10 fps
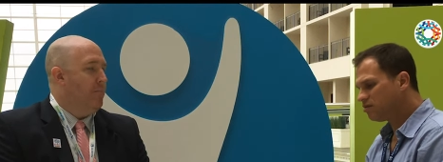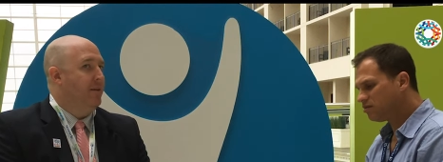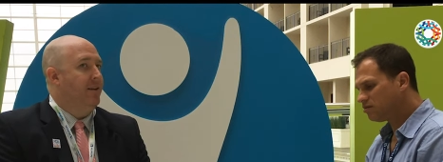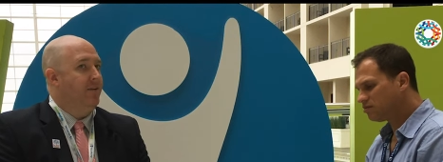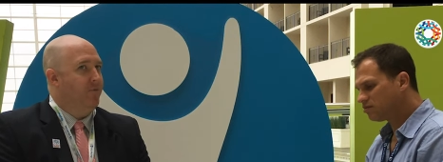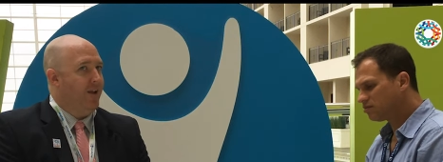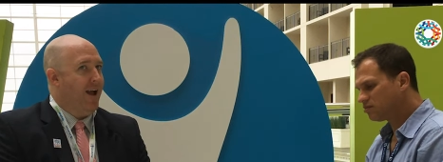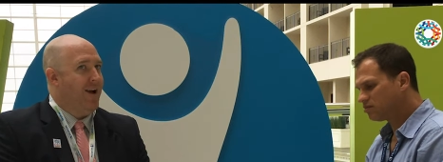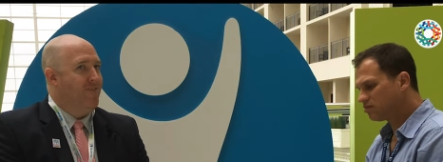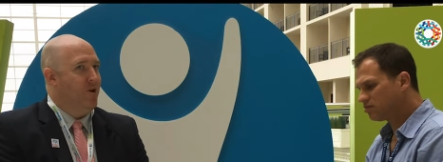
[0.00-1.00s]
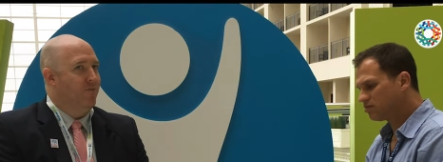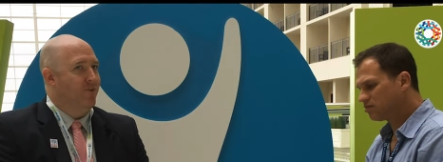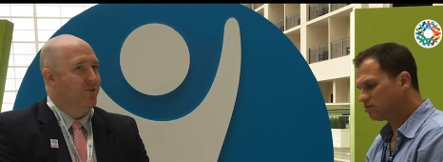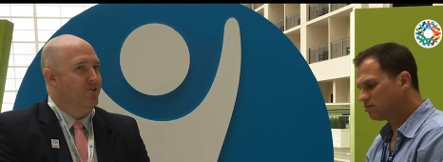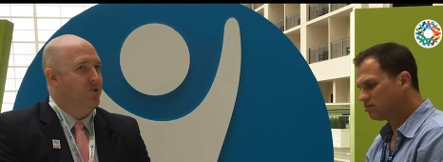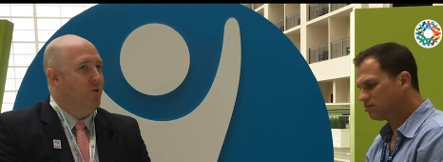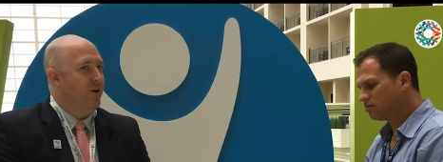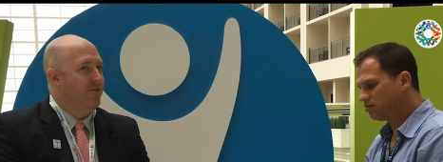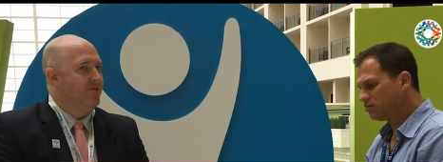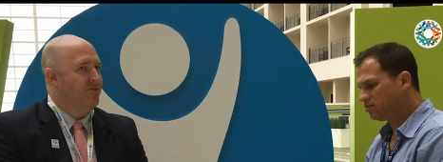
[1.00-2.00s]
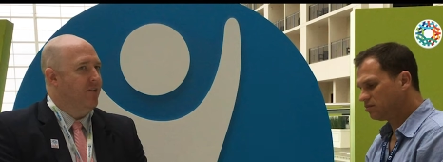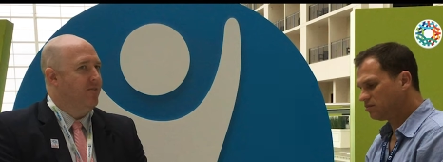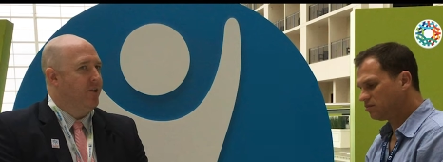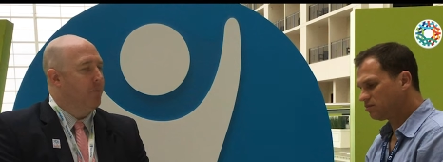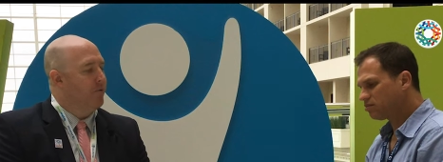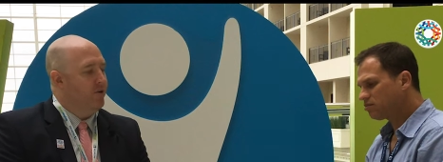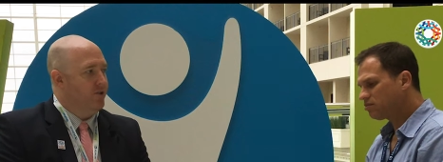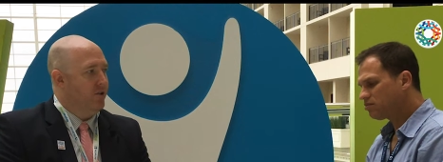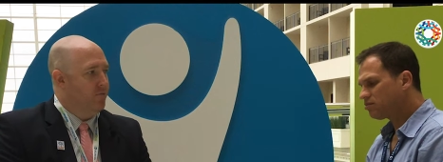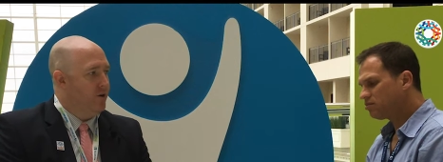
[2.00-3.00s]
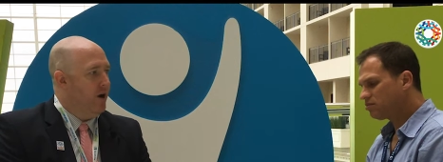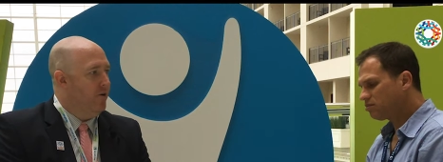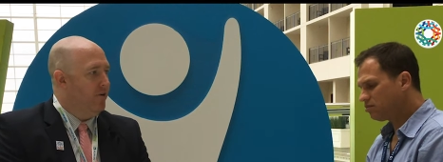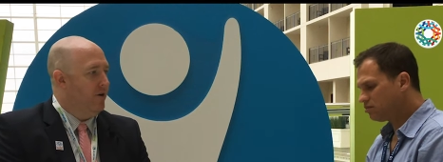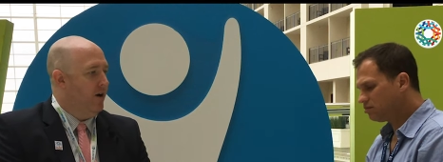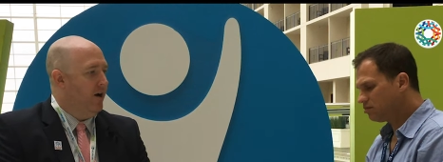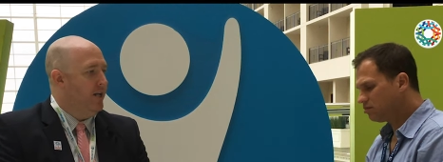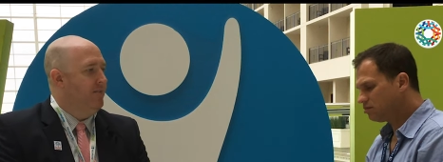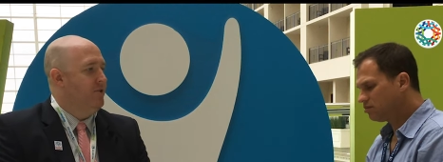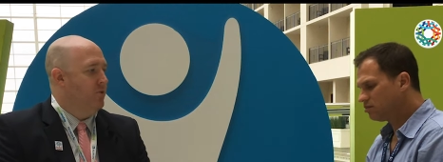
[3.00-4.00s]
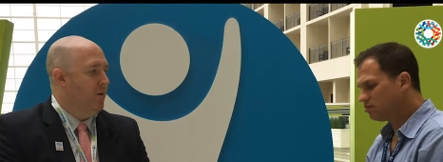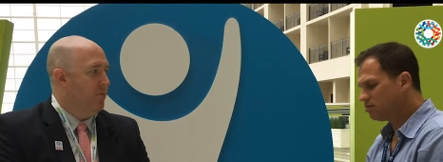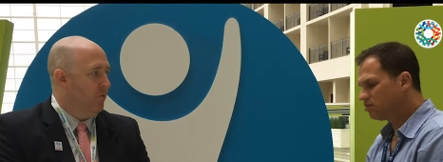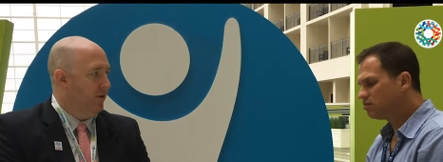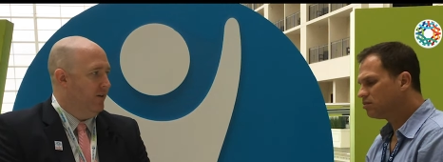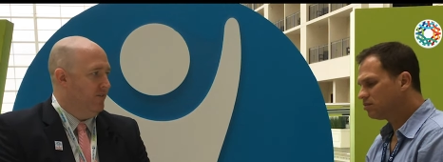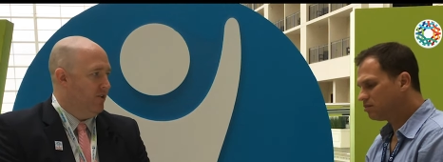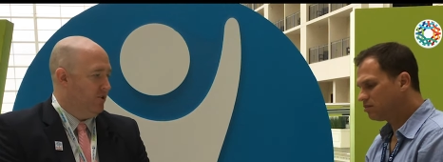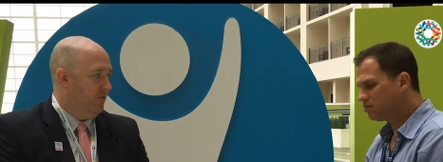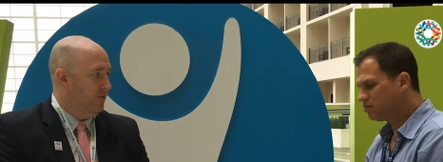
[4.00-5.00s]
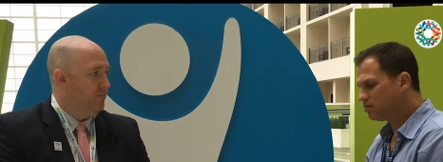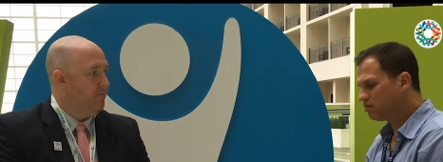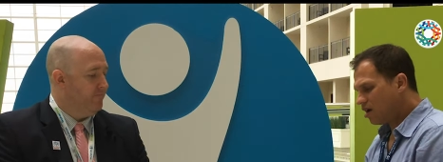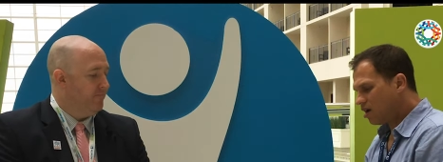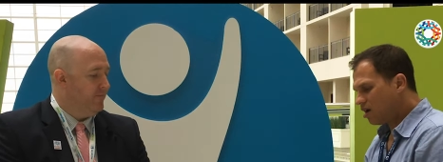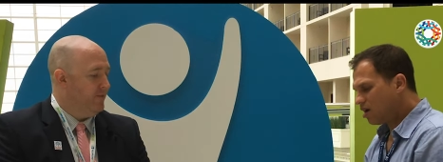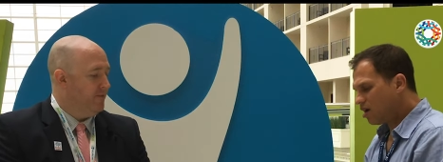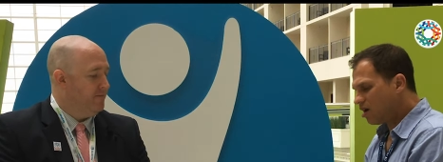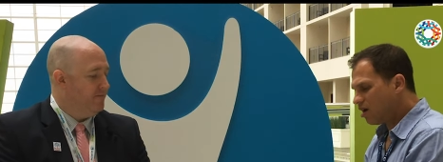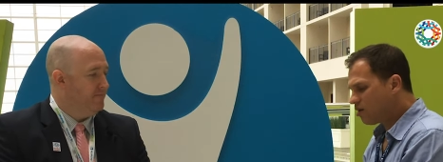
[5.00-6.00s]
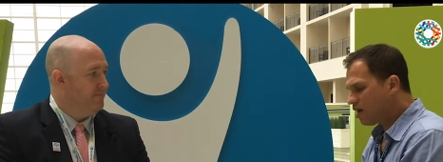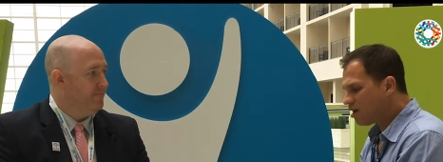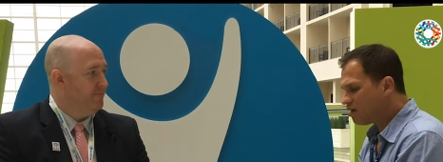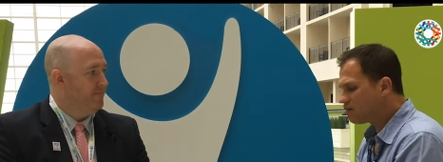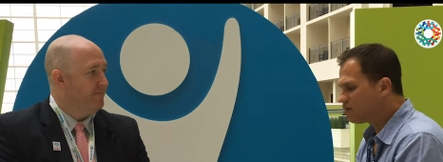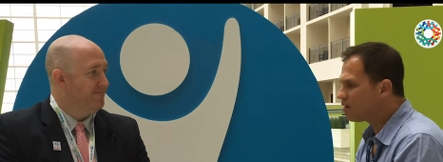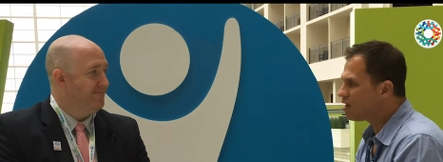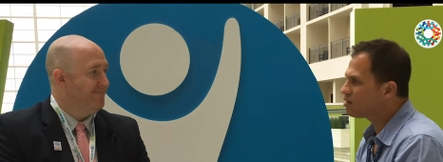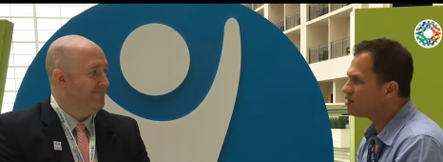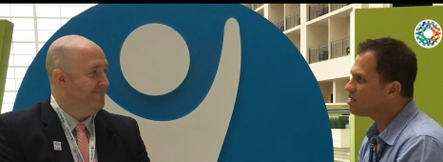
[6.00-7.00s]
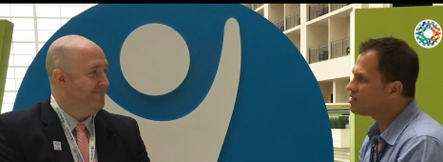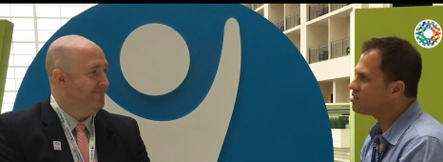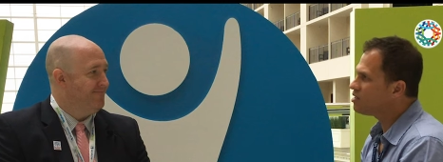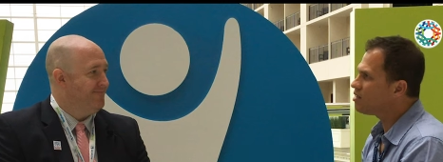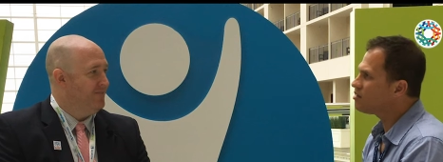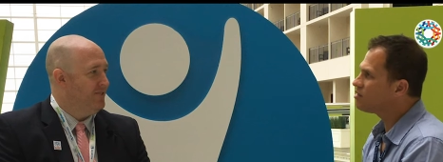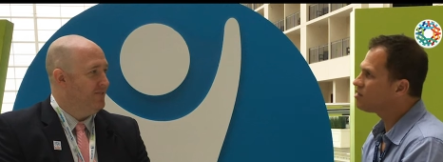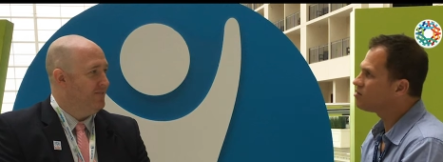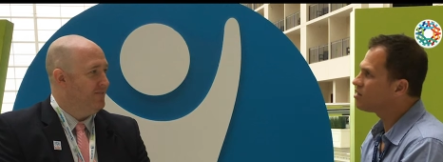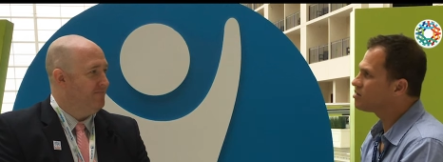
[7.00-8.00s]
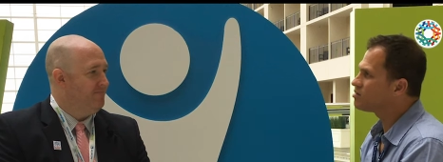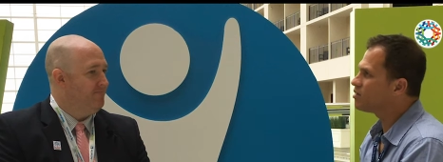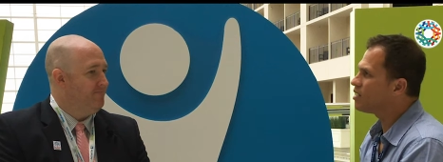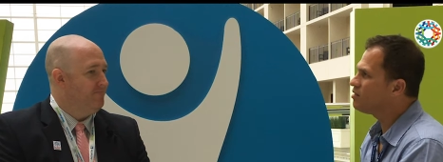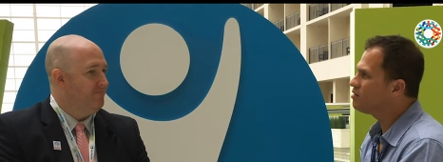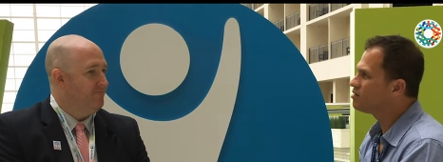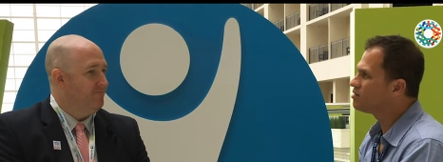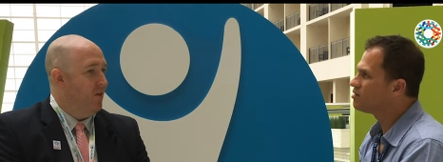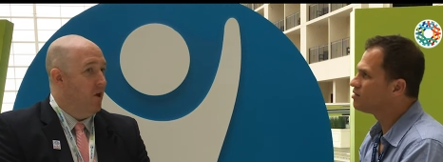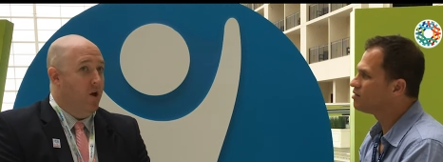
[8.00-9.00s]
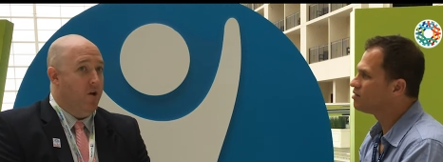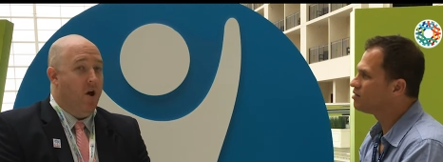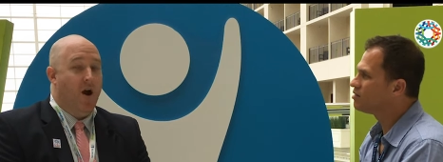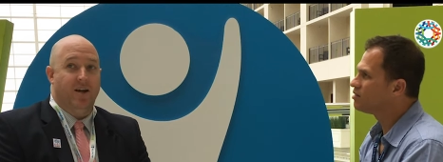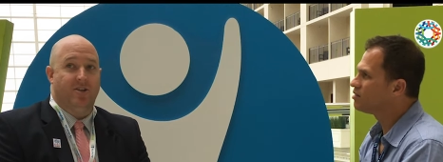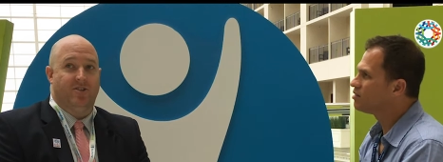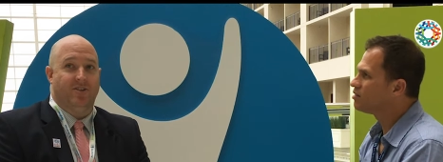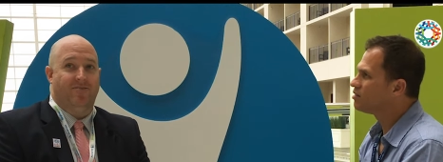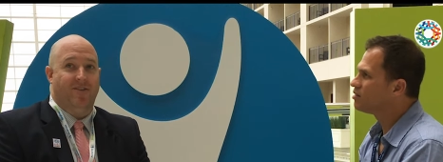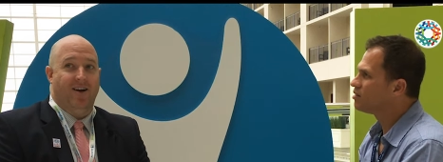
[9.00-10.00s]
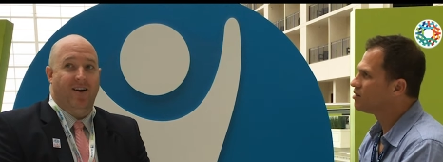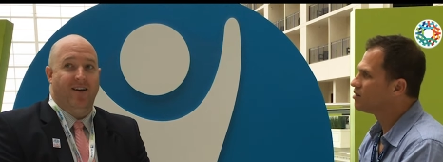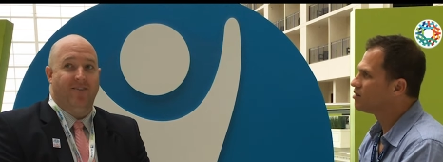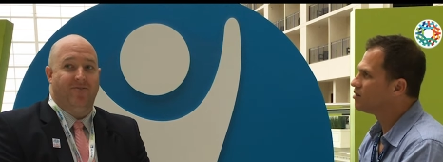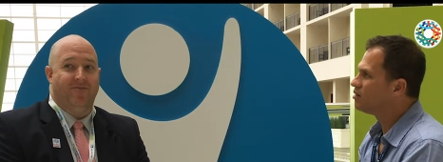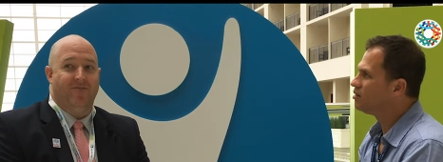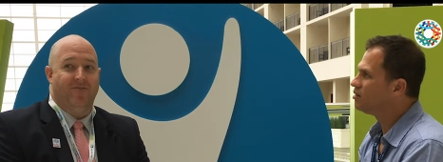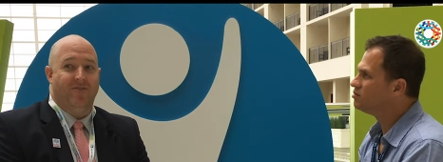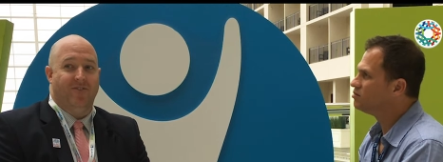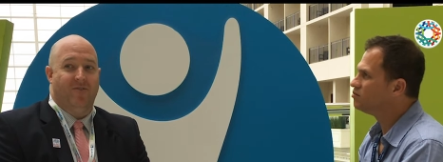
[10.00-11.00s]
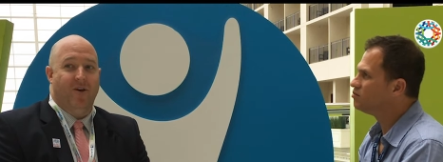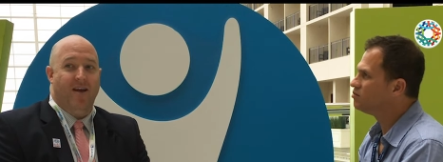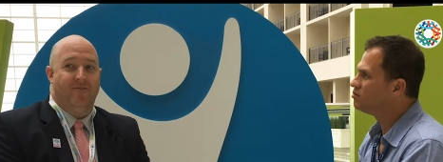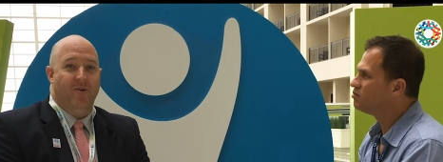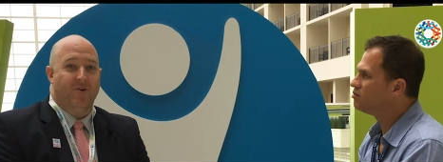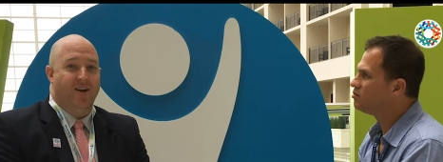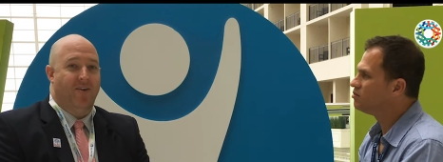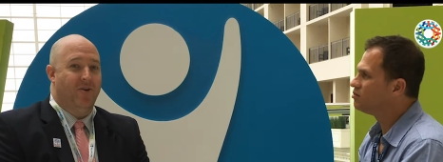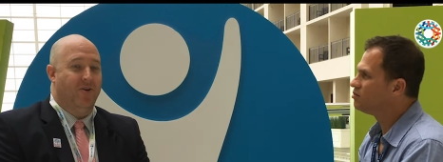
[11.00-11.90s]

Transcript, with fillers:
Speaker 1: I believe we have over 270 approaching 300 uh, individual member organizations.
Speaker 2: Okay, I think that's it. Anything you'd like to add?
Speaker 1: No, I just if uh, if if, you, if, folks out